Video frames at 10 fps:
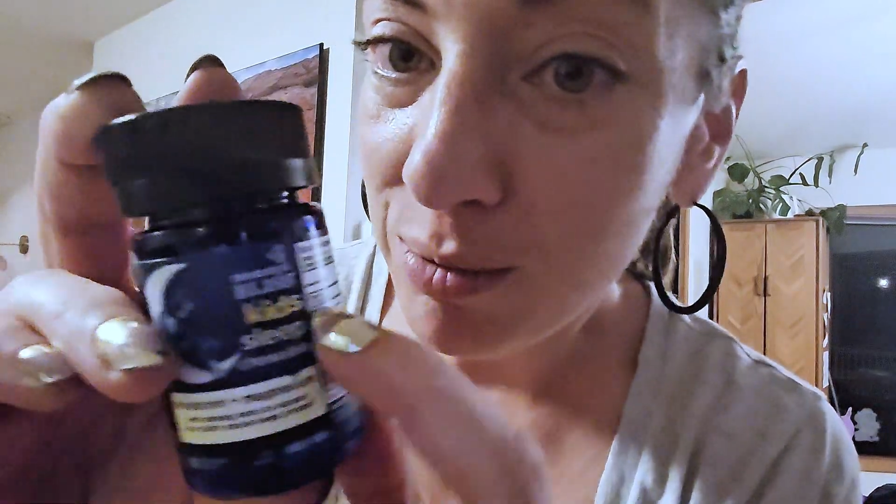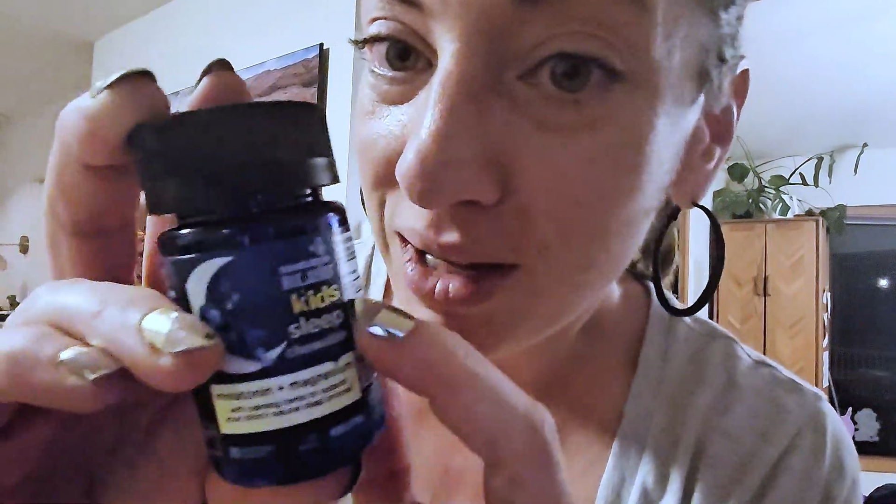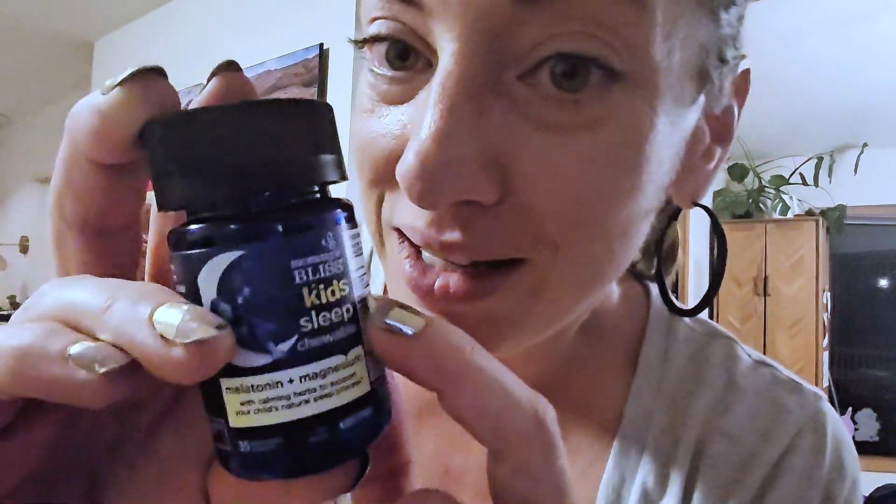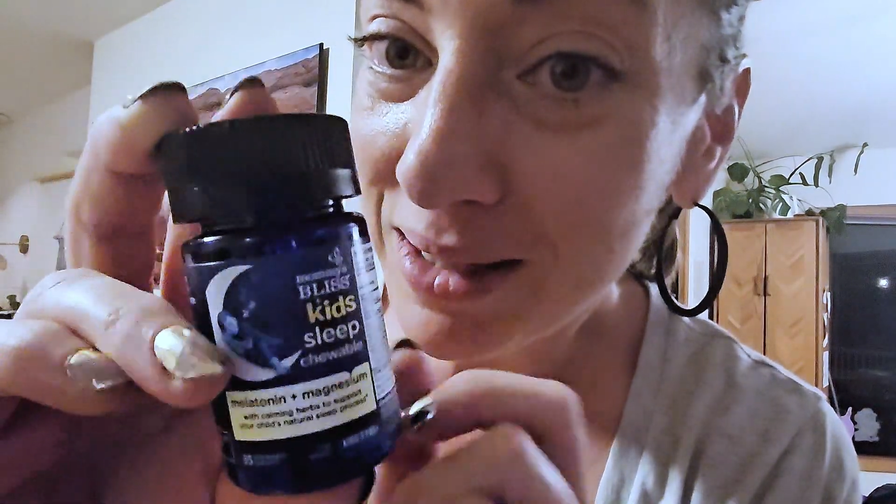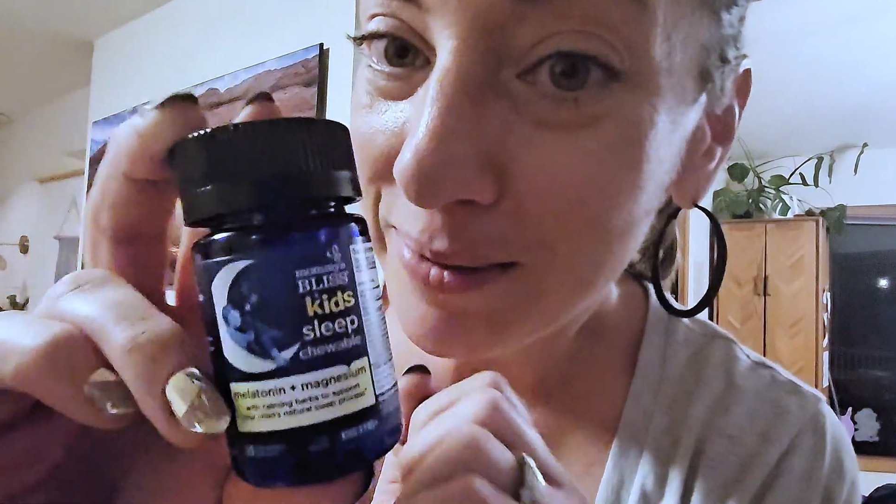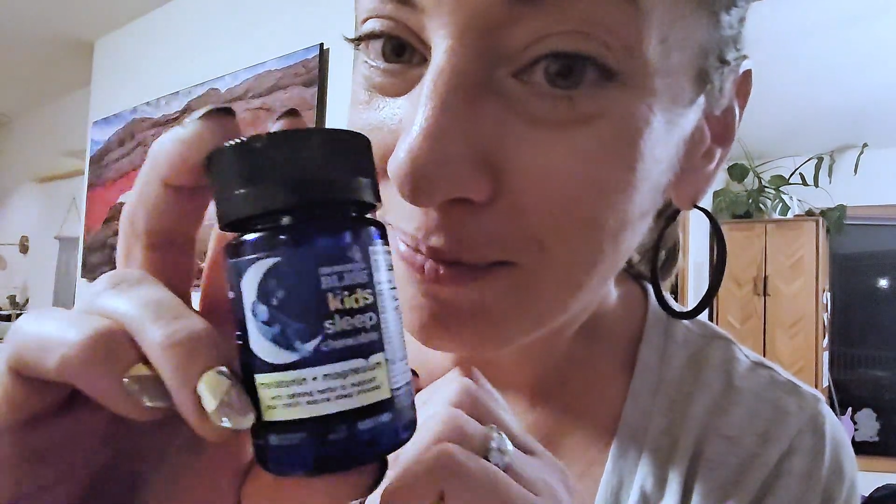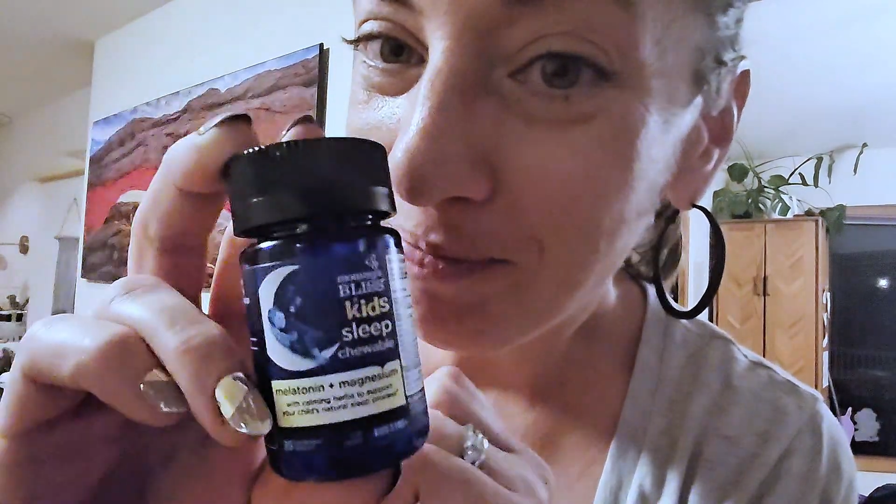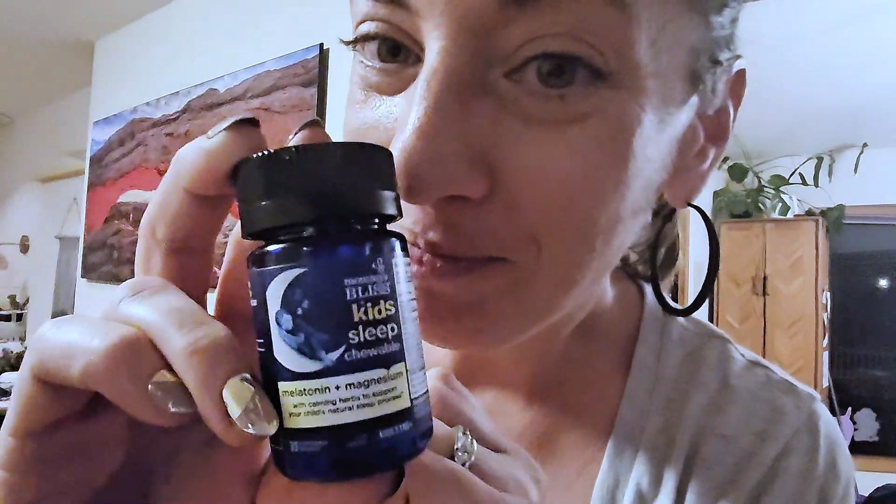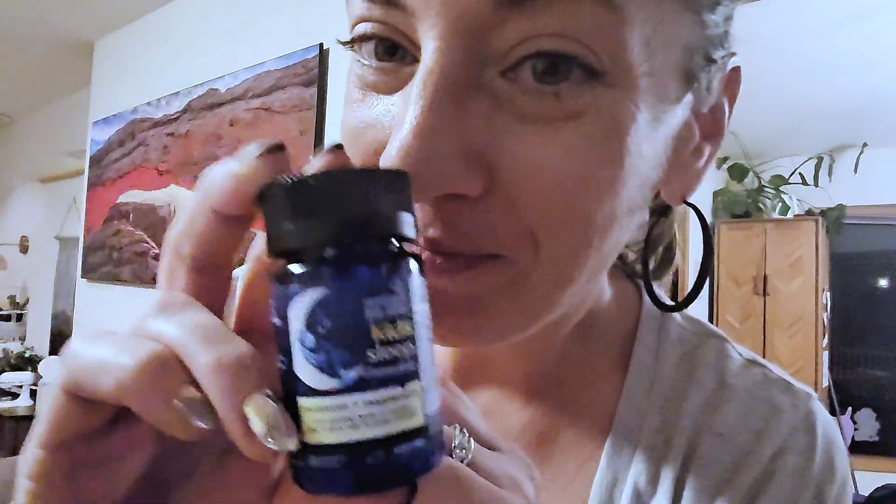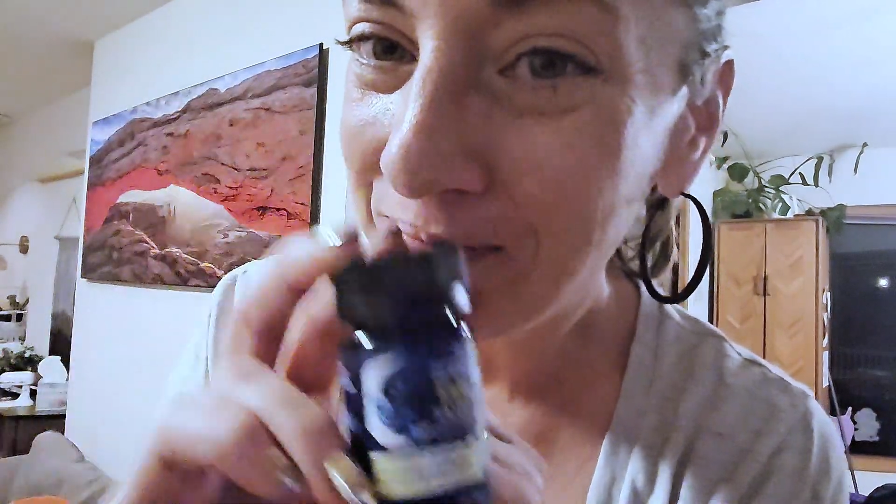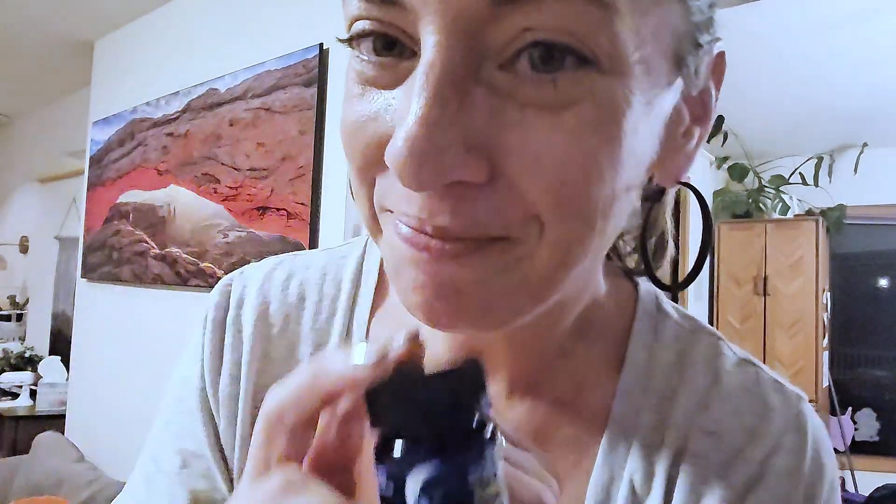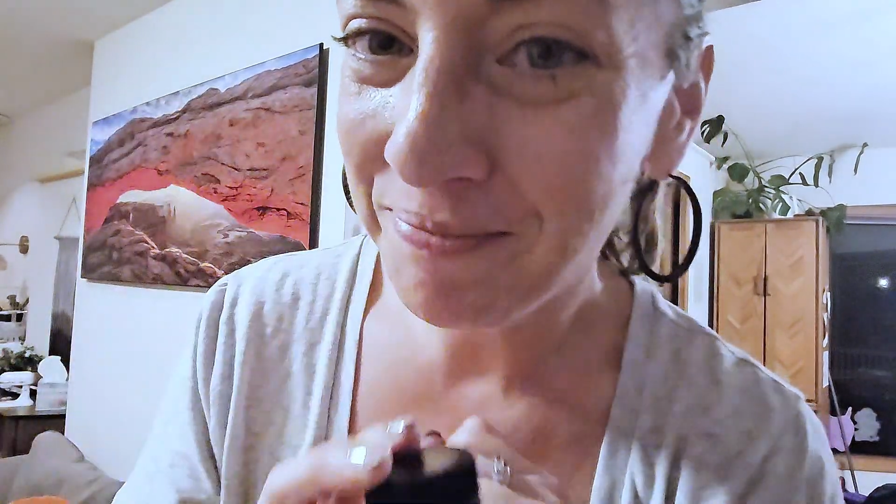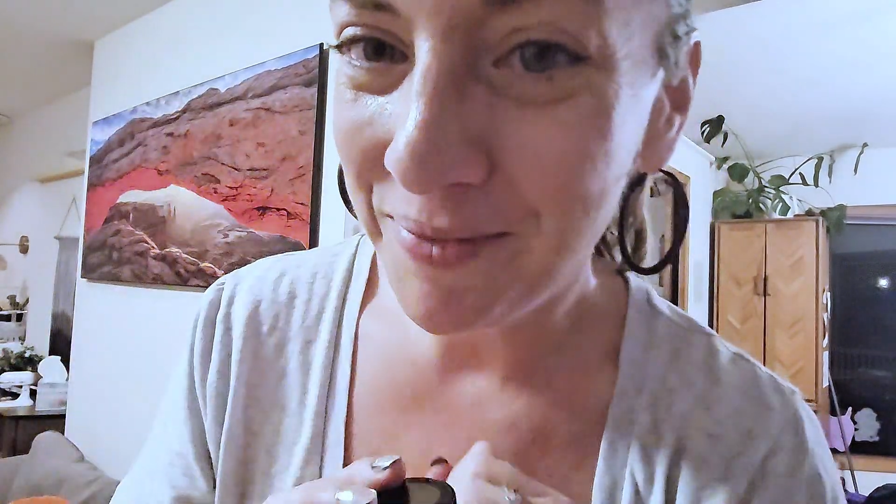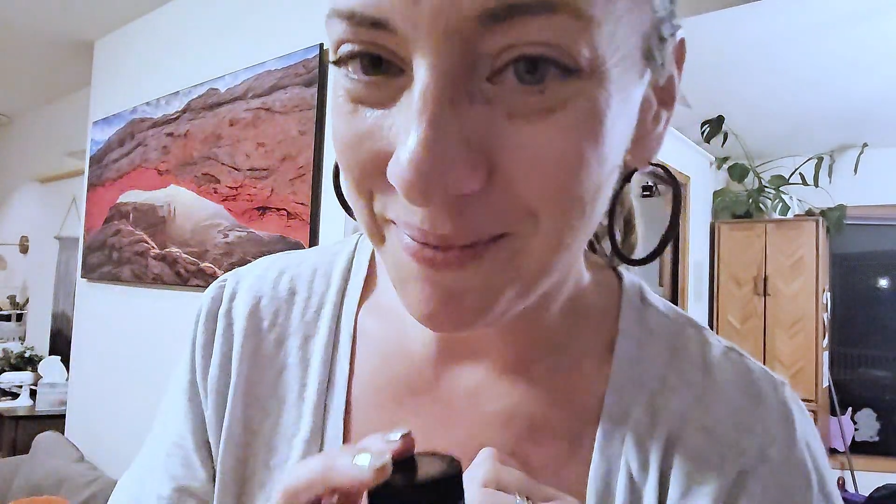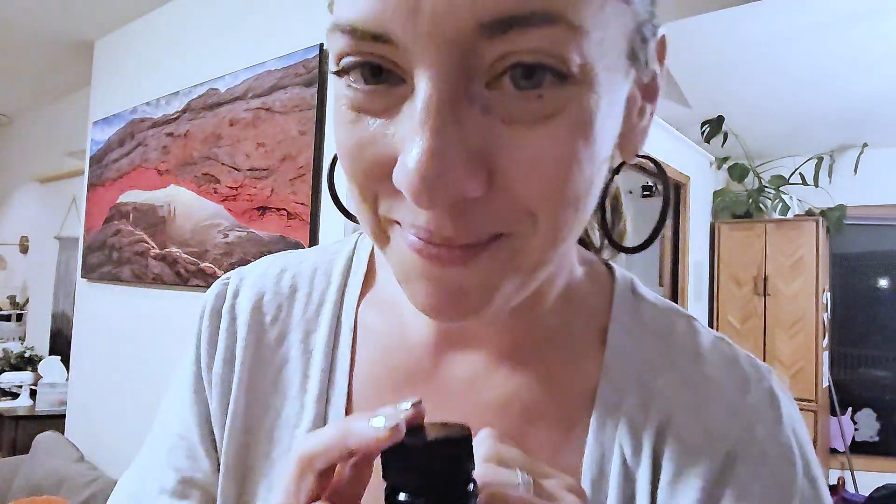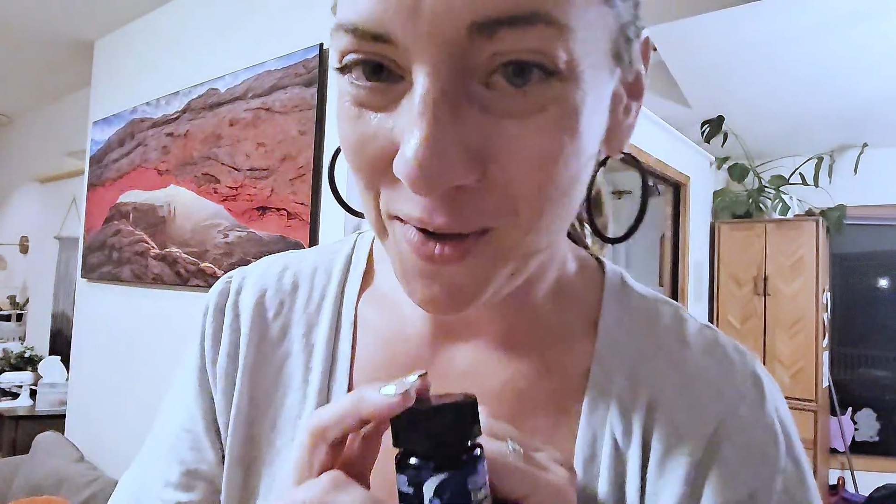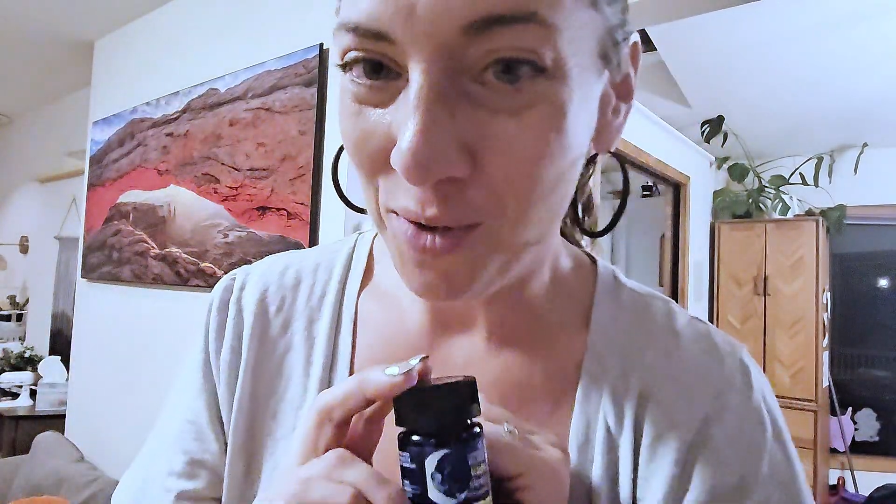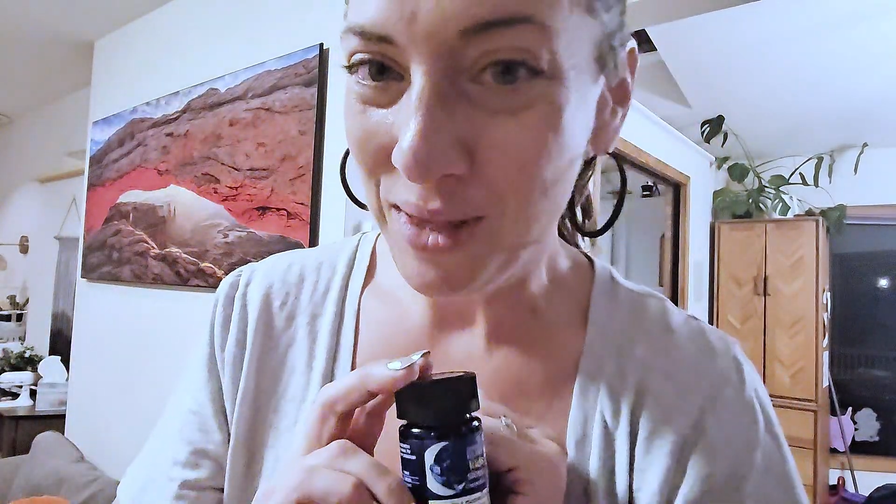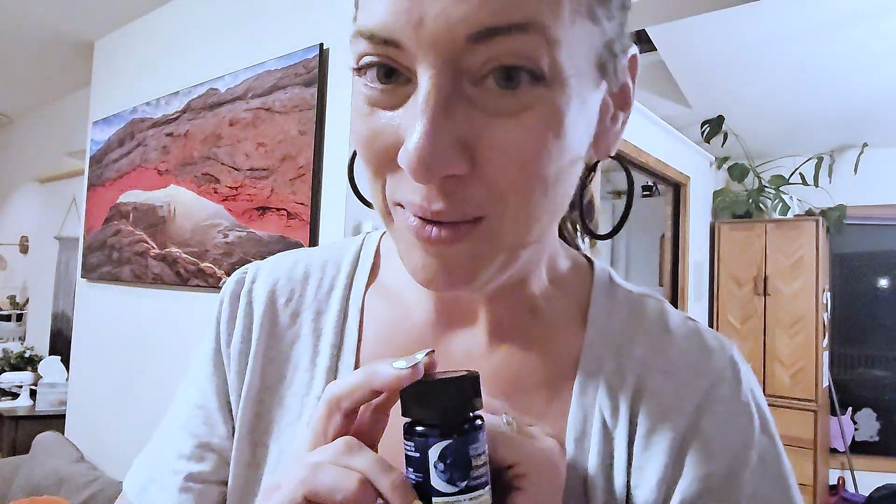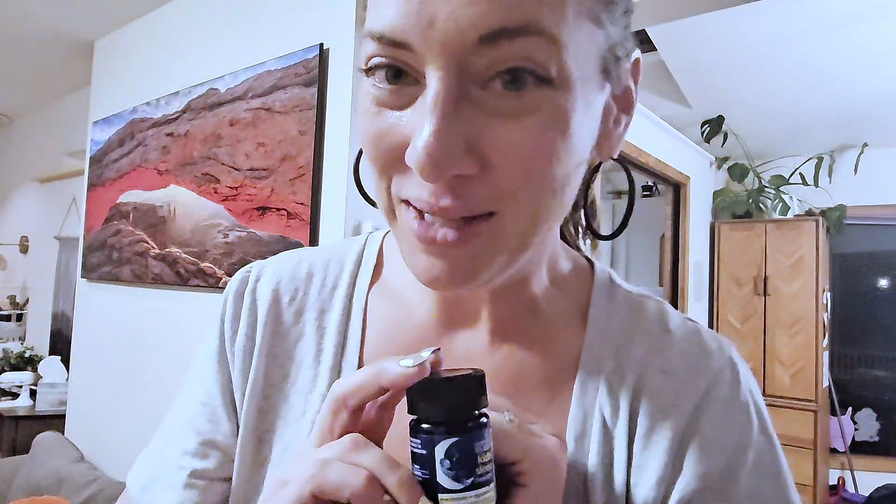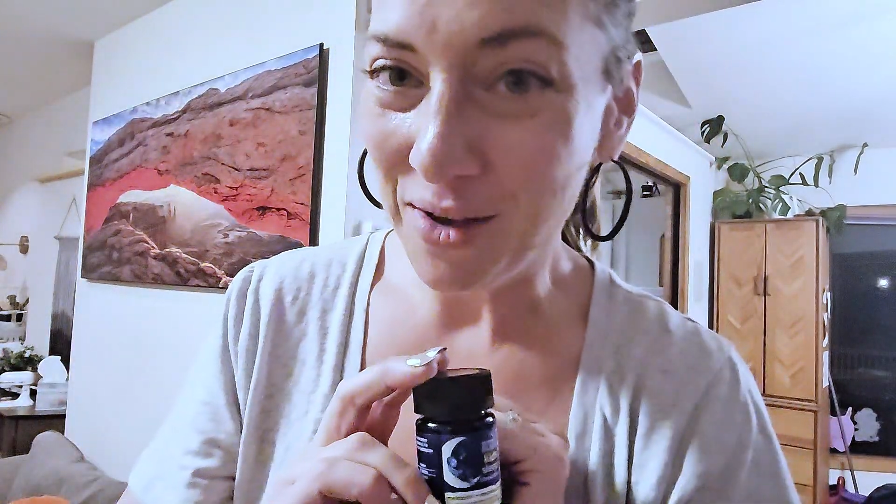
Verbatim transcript: Bliss. Hope that was